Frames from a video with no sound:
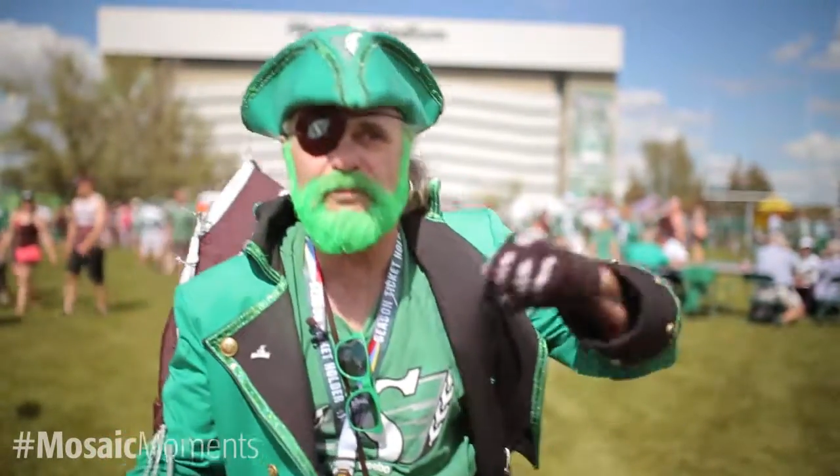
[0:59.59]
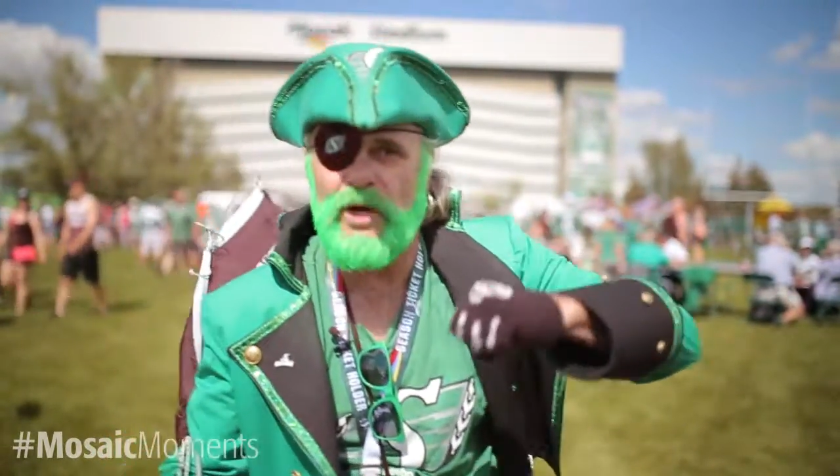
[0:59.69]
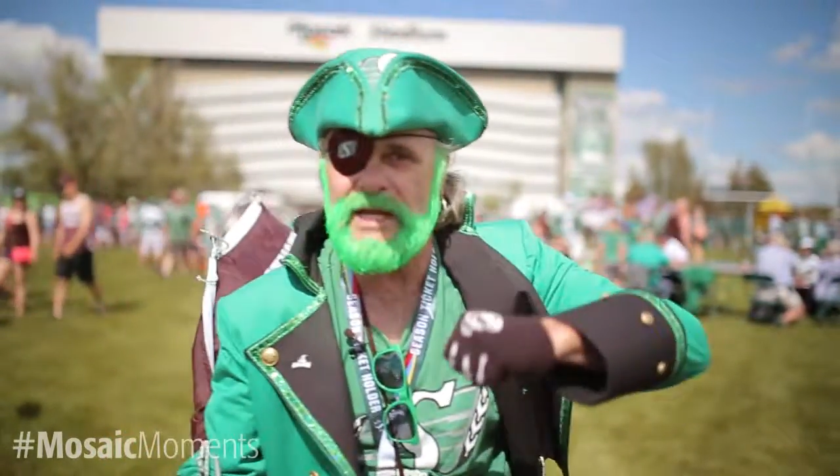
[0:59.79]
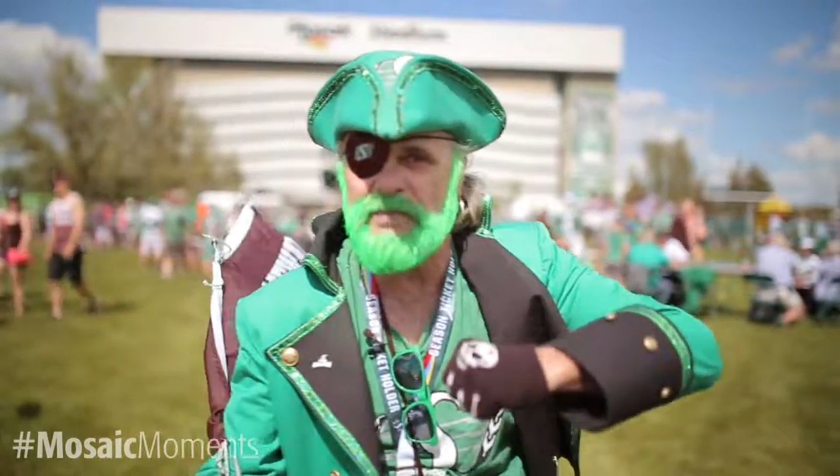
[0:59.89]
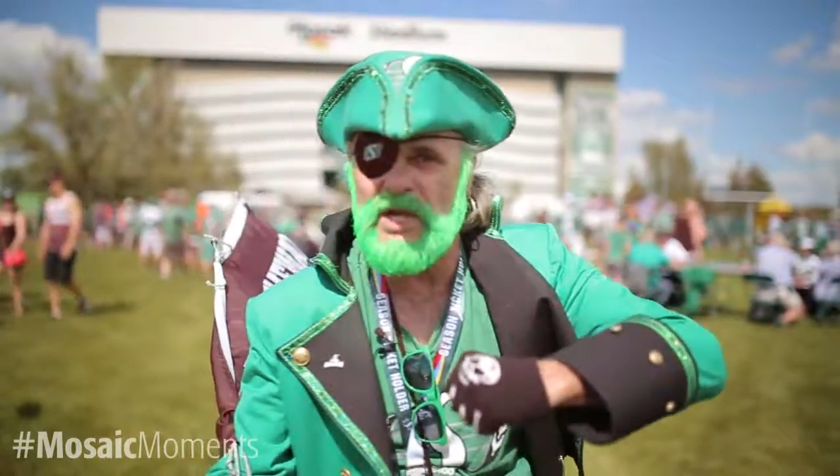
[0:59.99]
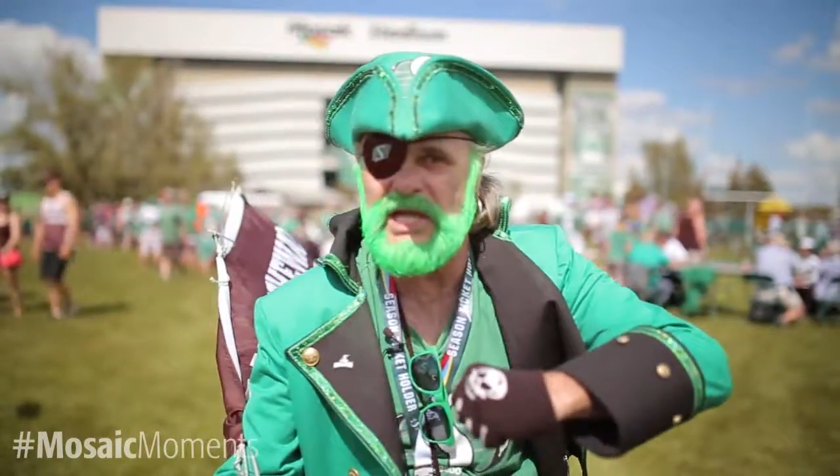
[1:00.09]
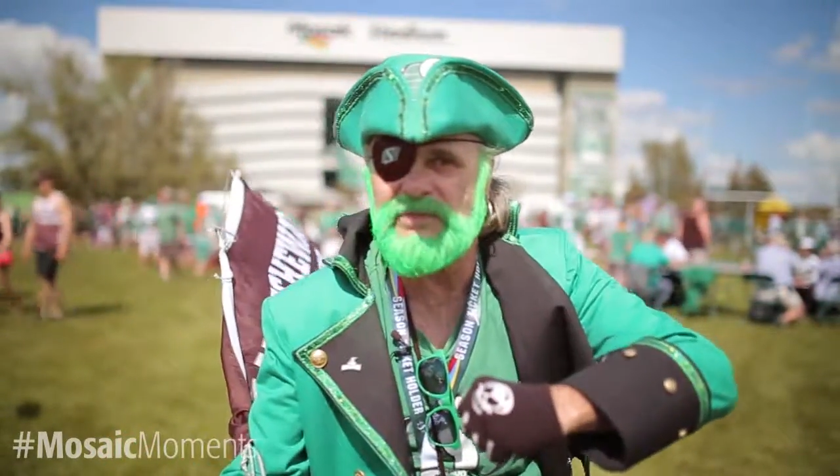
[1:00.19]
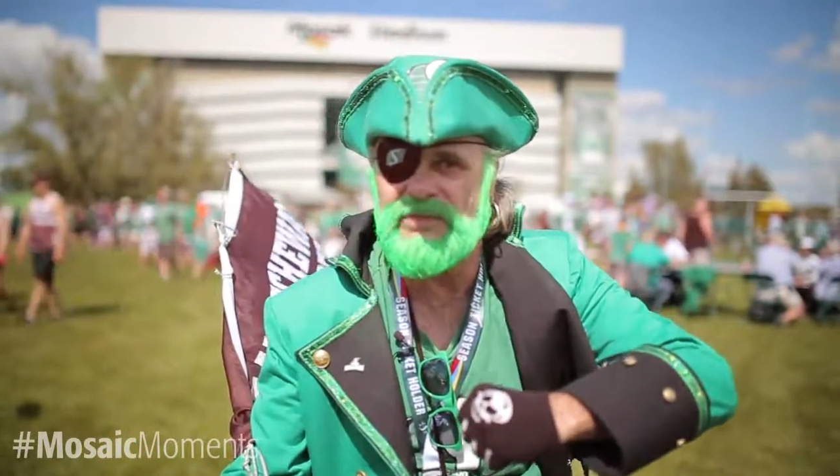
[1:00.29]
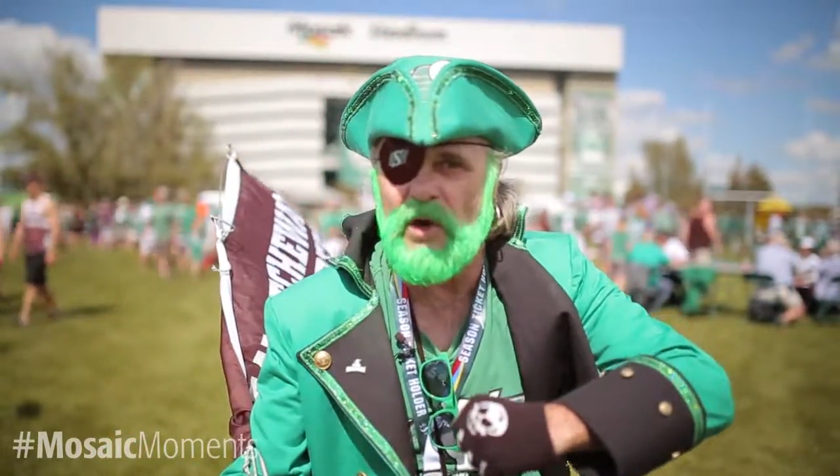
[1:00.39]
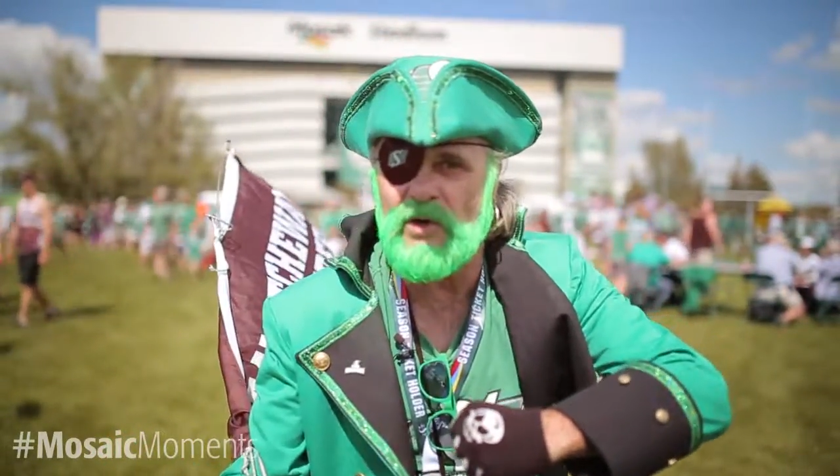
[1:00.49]
we beat
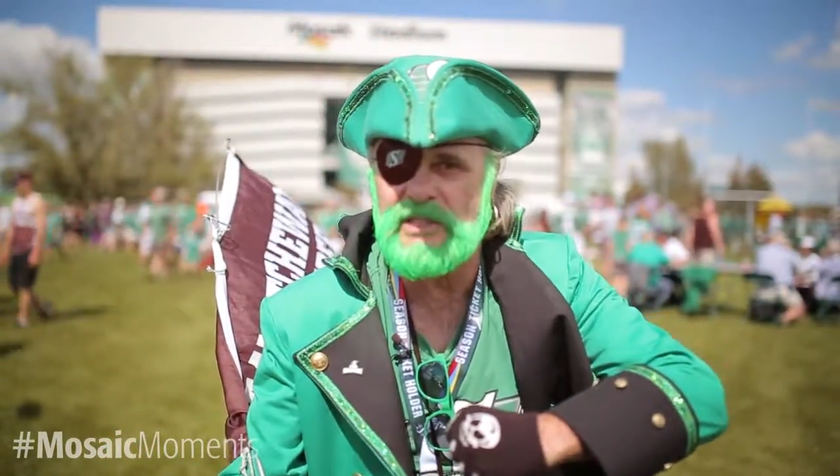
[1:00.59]
those